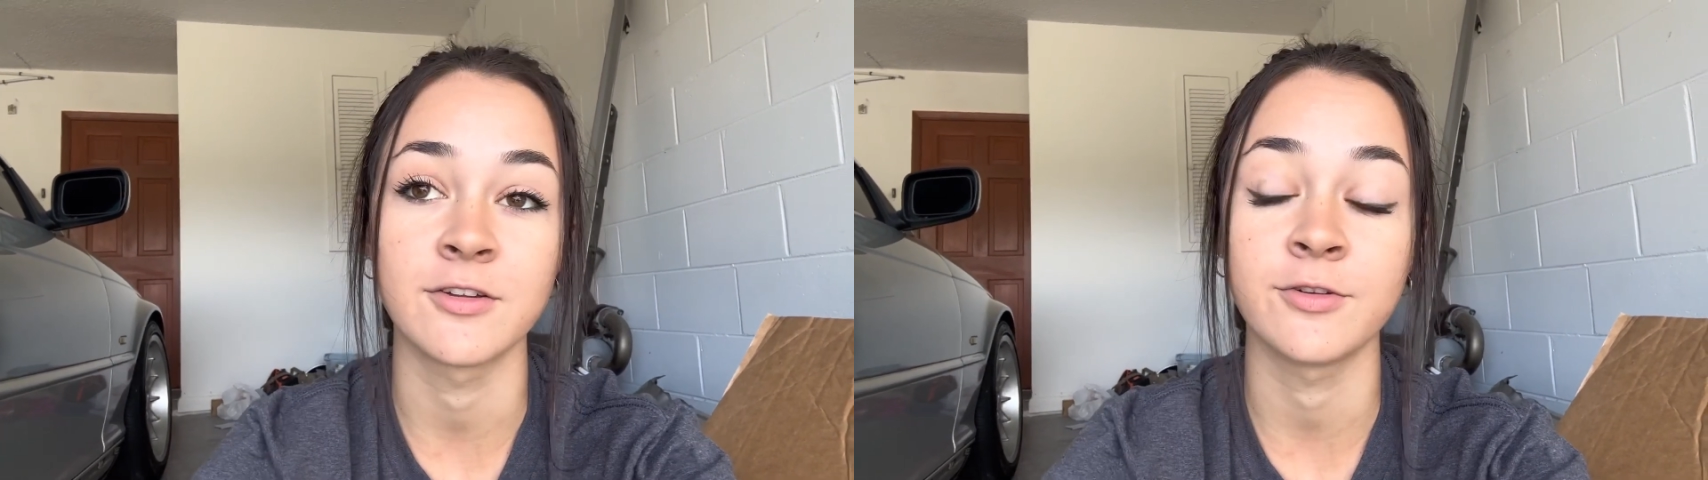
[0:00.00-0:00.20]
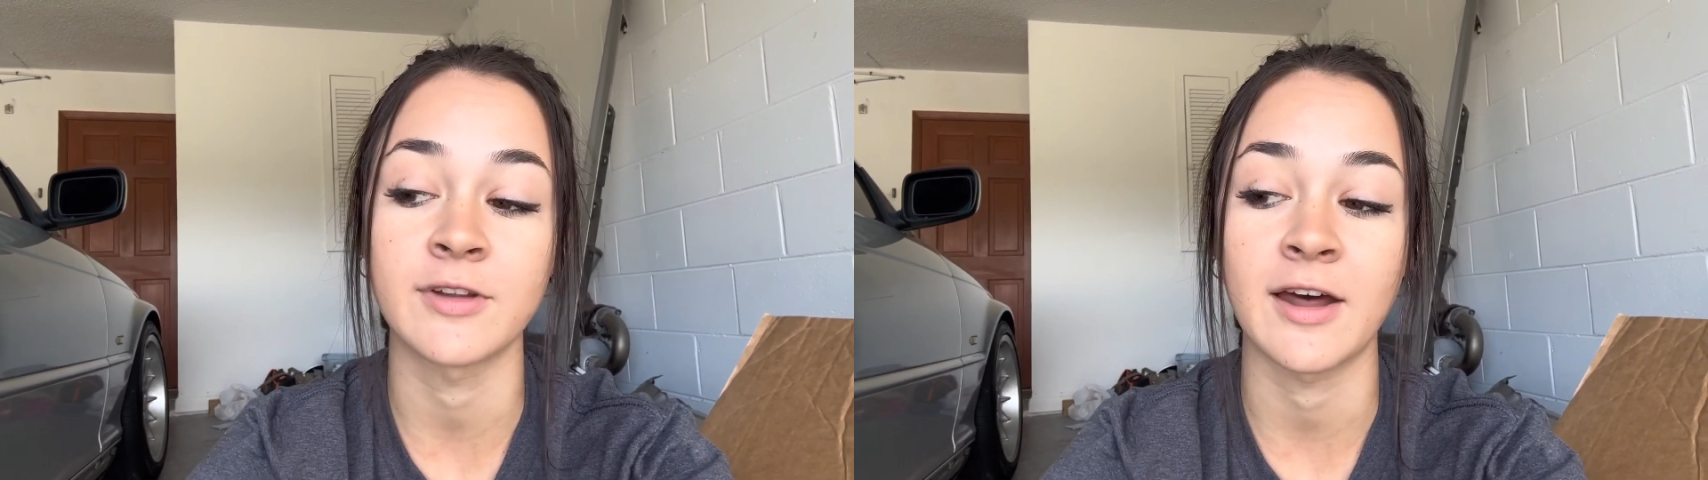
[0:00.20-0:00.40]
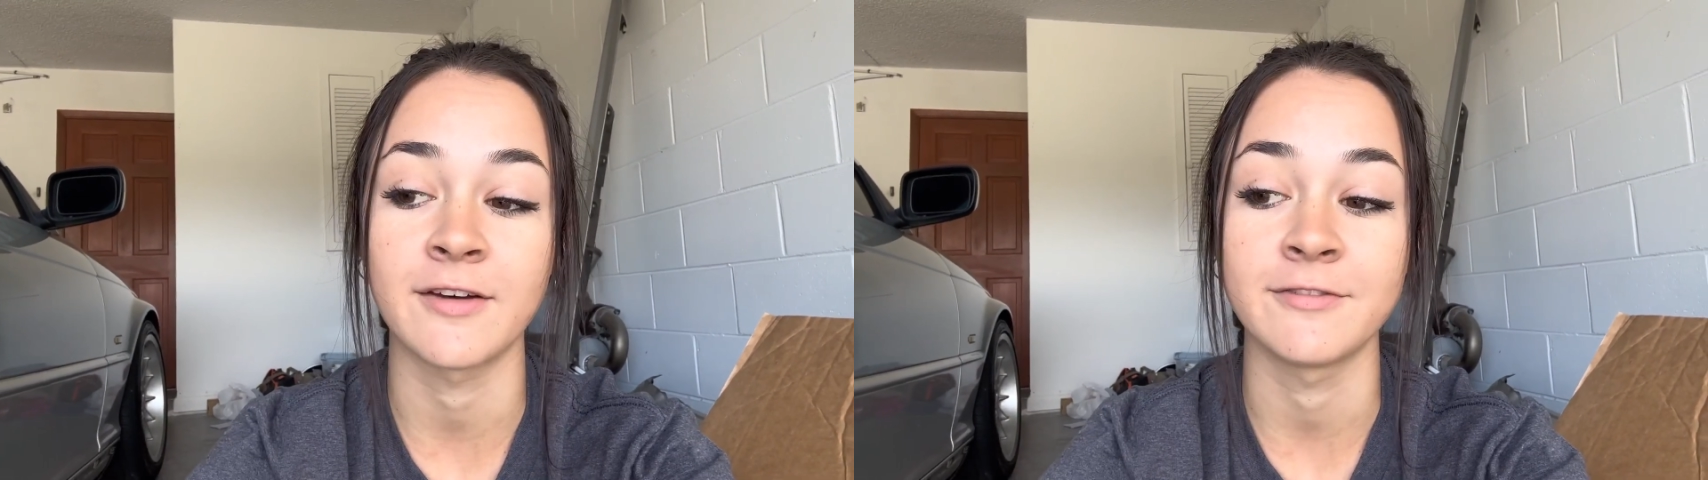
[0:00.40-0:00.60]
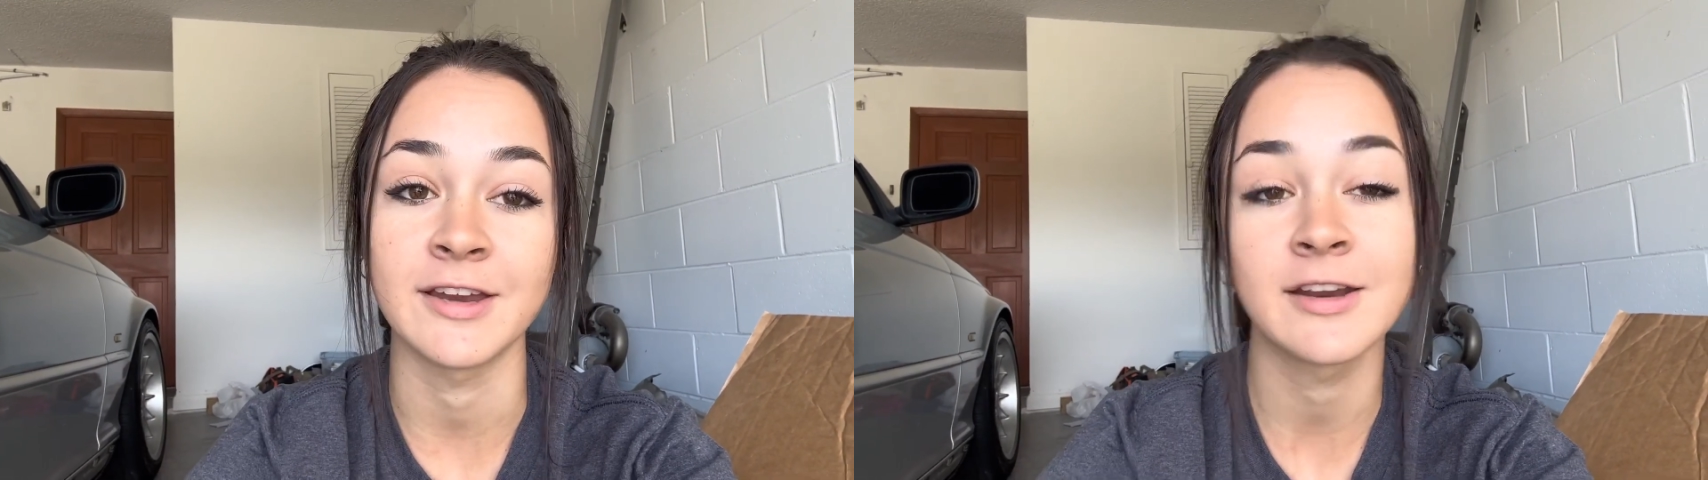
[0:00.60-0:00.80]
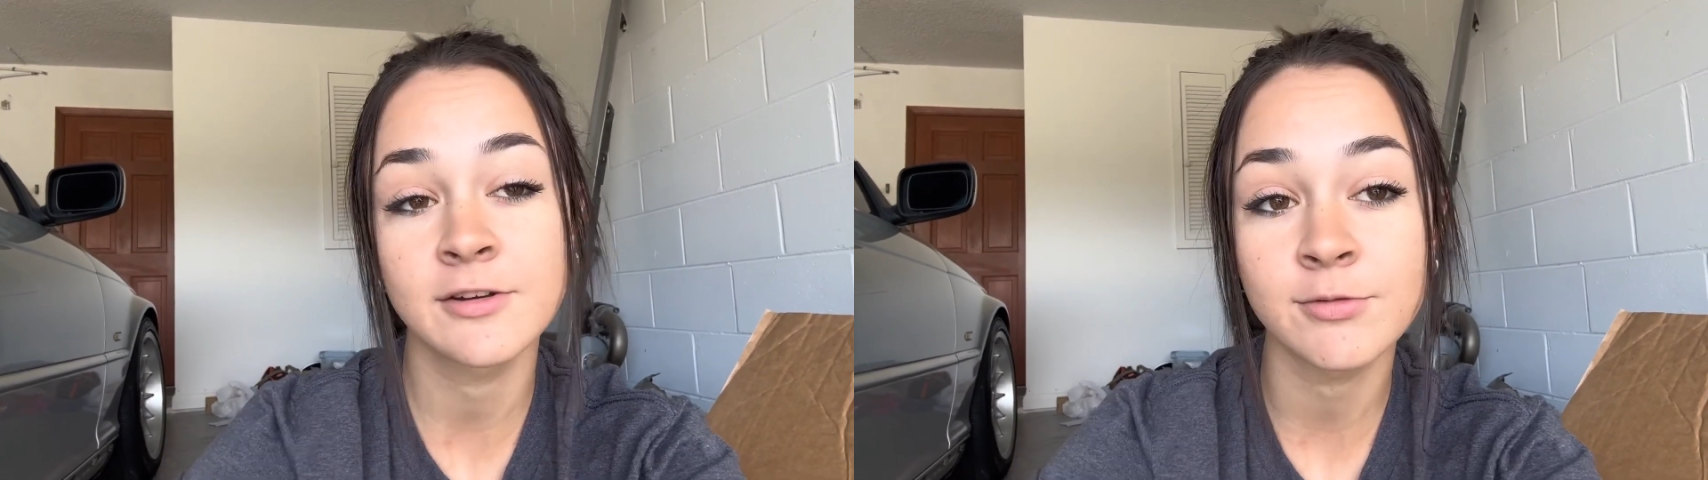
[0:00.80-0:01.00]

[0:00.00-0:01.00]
those have needed